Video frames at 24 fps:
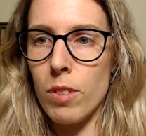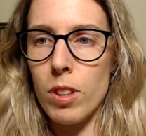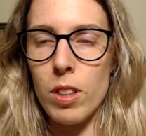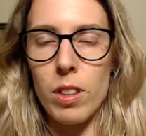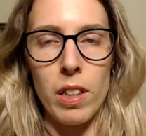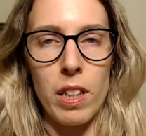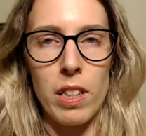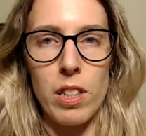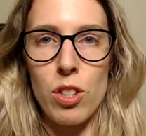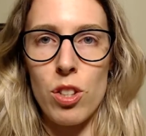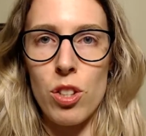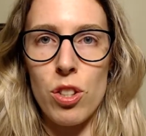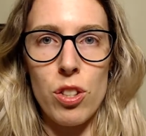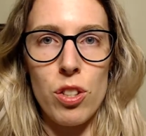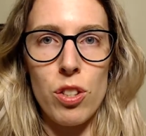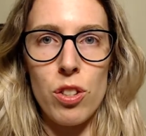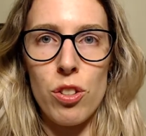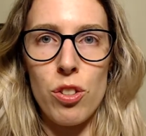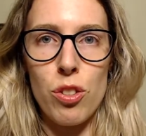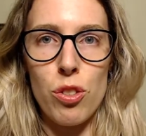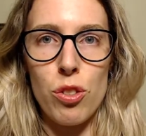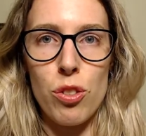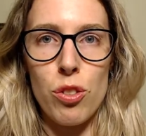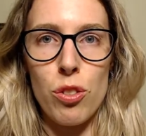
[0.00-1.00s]
let's
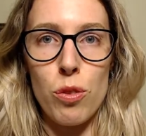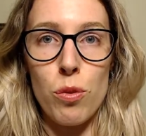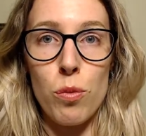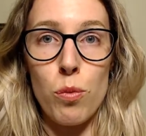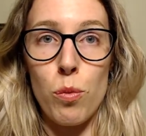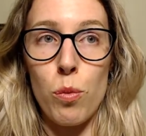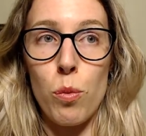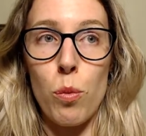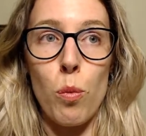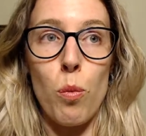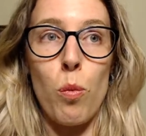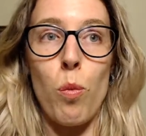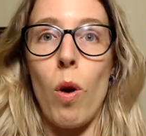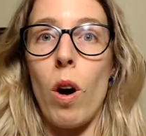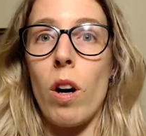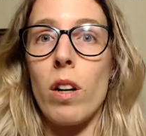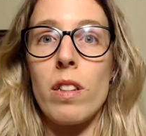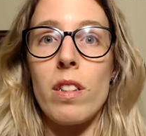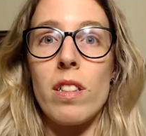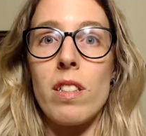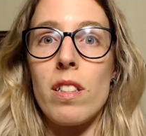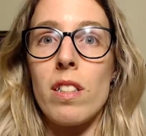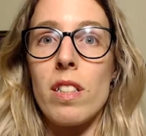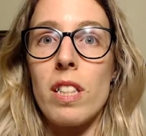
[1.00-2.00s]
just walk
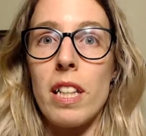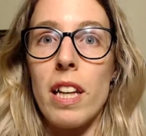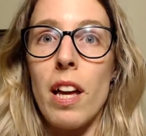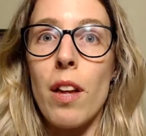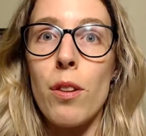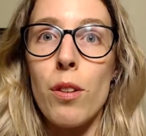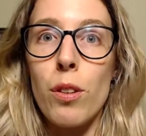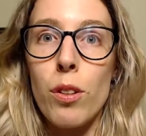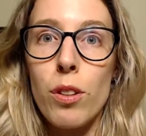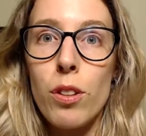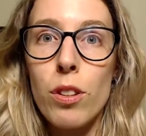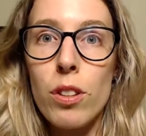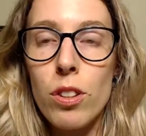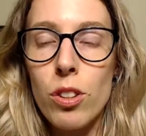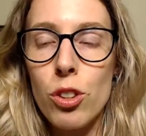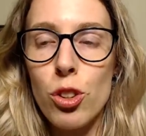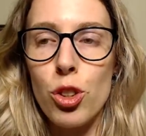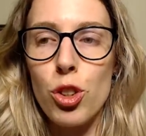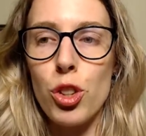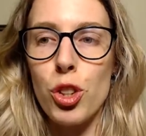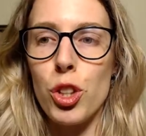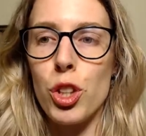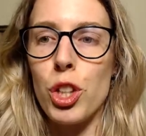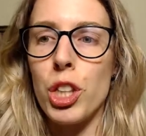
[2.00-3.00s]
this together,
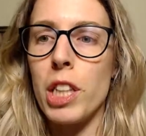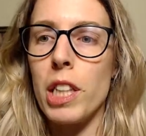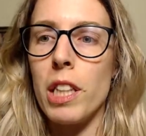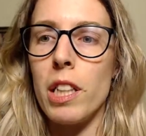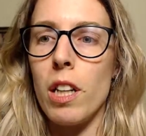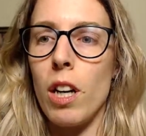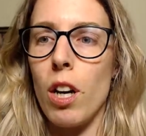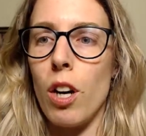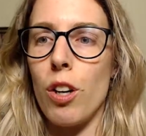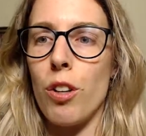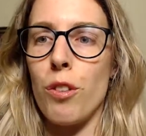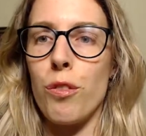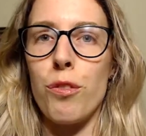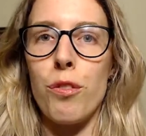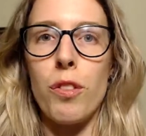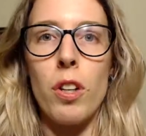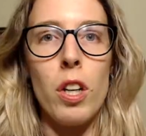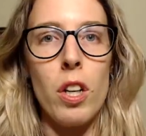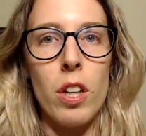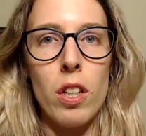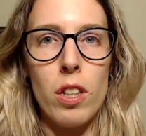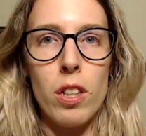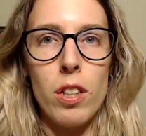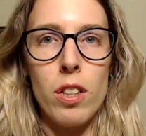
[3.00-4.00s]
journey of
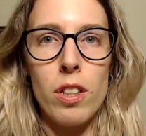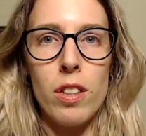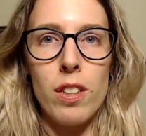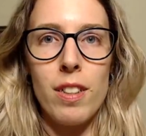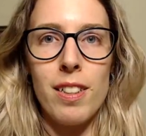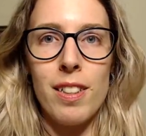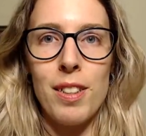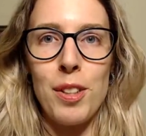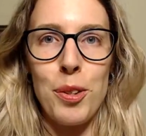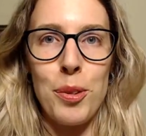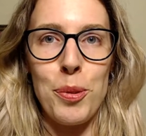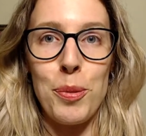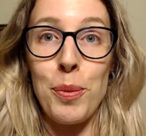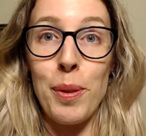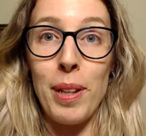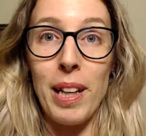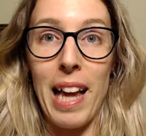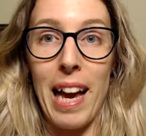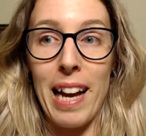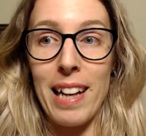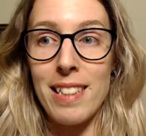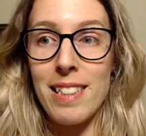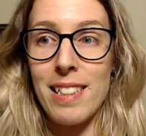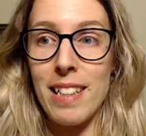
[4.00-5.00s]

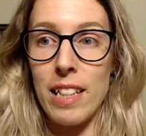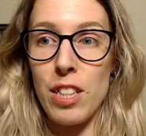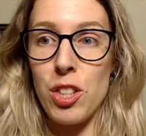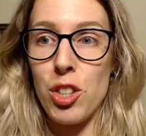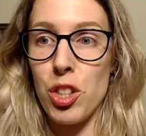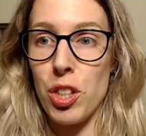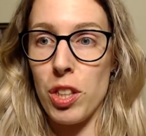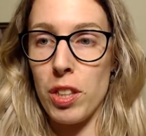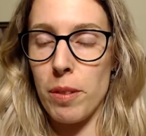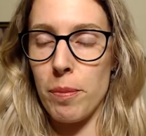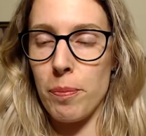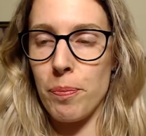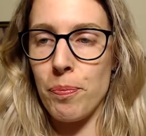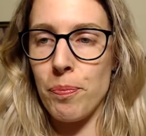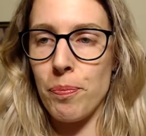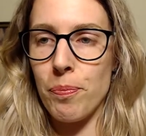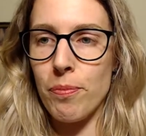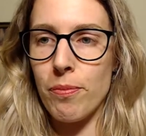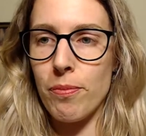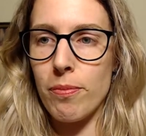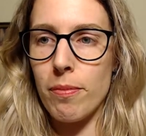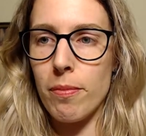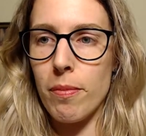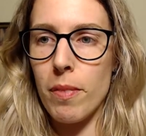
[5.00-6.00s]
relaxation.
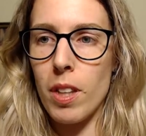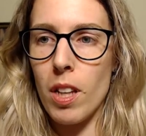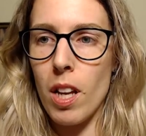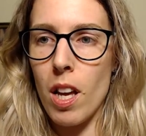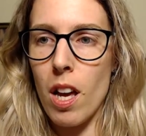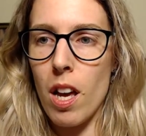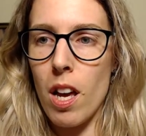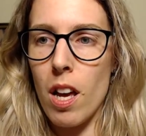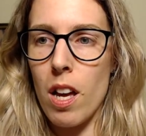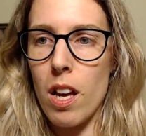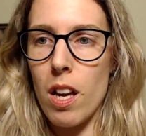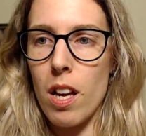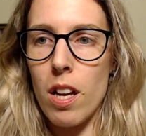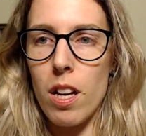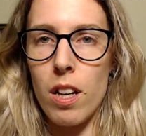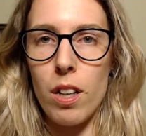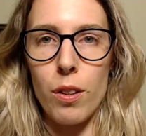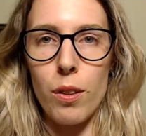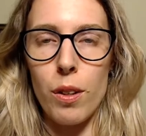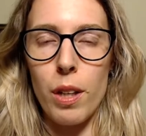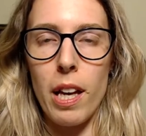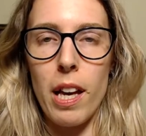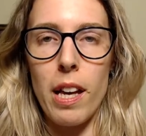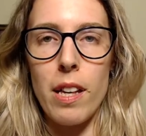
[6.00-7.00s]

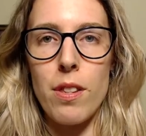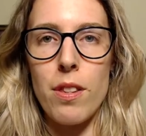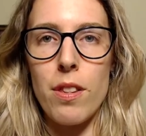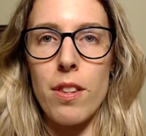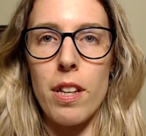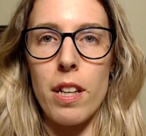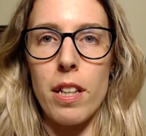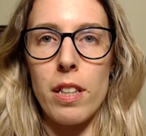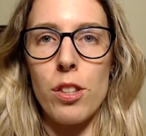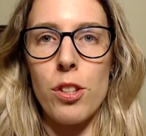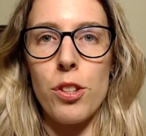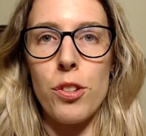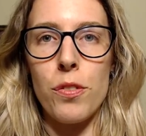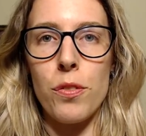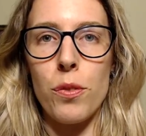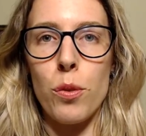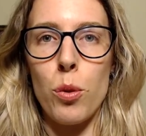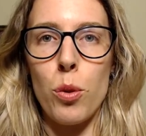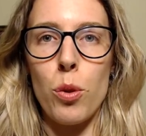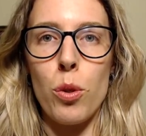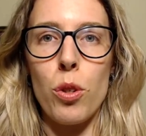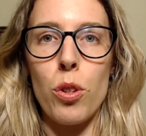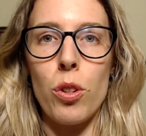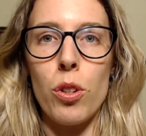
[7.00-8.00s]
Okay, thanks
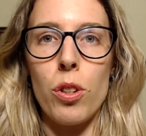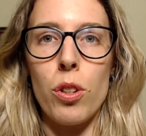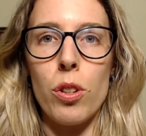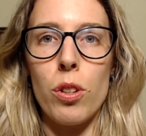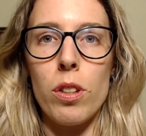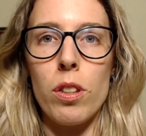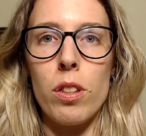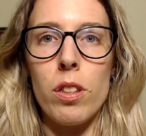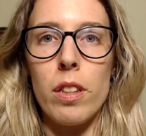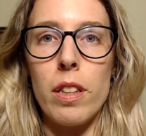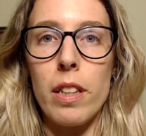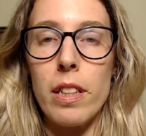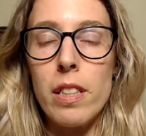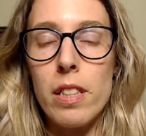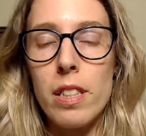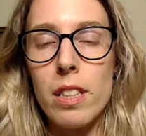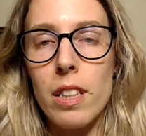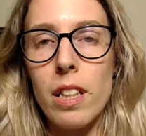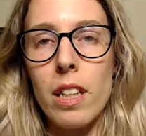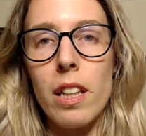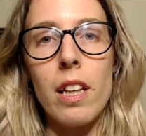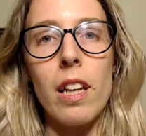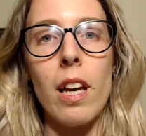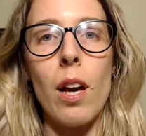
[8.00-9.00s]
for
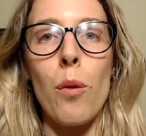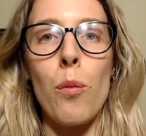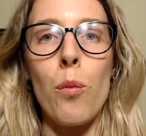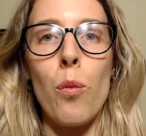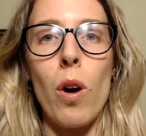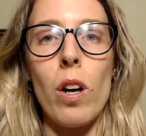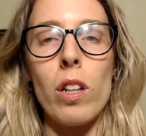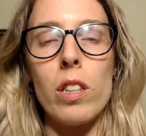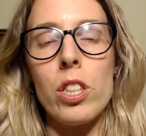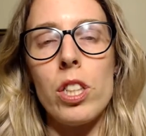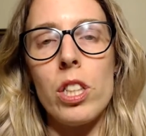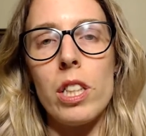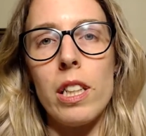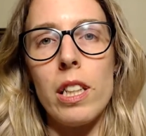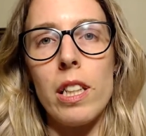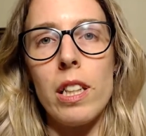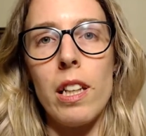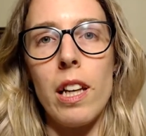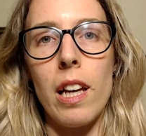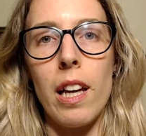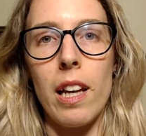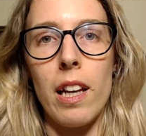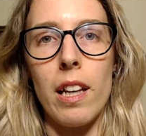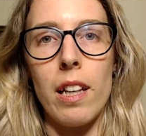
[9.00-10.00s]
listening and
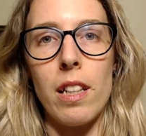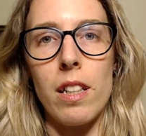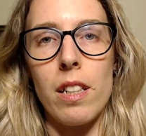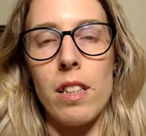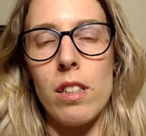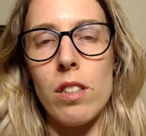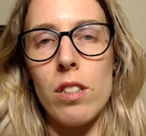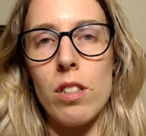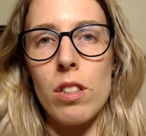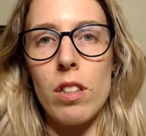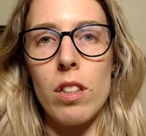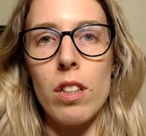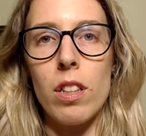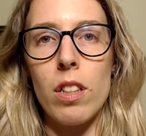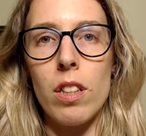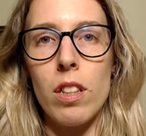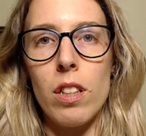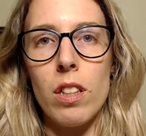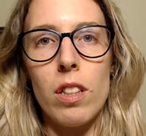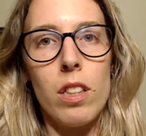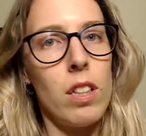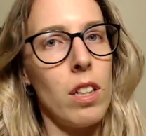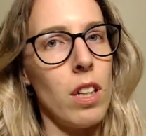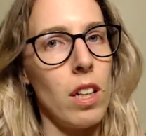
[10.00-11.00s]
watching, and
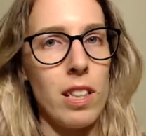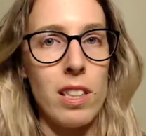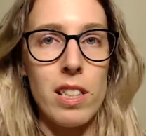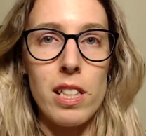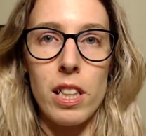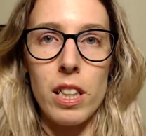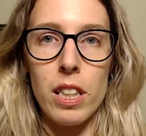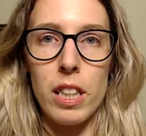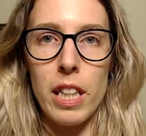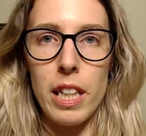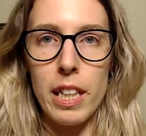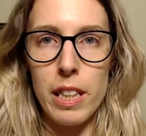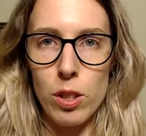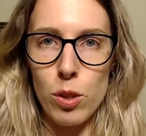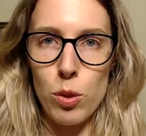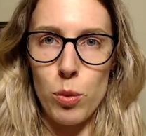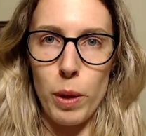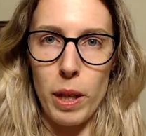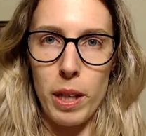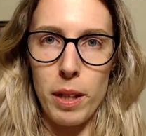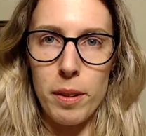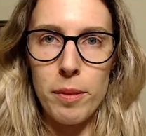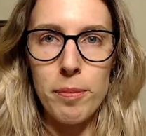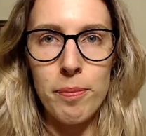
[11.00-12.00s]
until the next
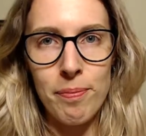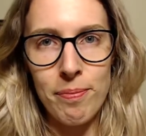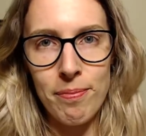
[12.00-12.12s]
one.